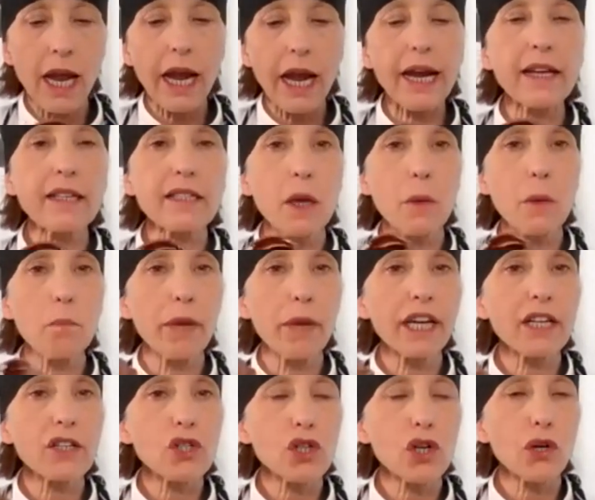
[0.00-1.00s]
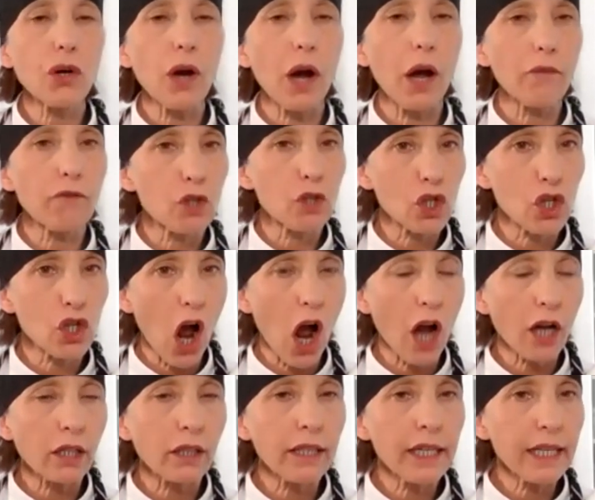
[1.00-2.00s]
it's a mixture of
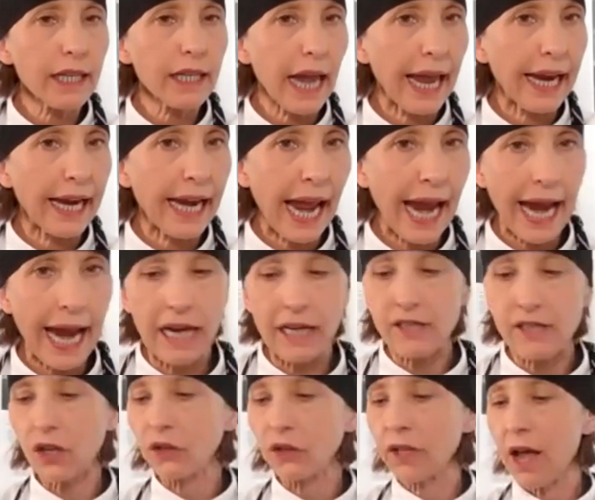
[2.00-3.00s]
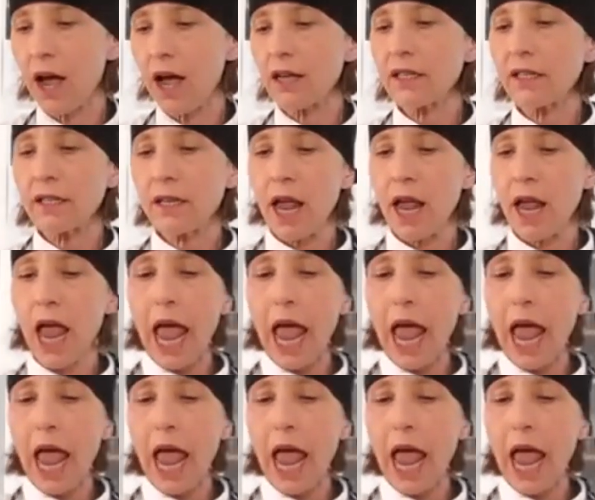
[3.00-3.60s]
chocolate and hazelnut,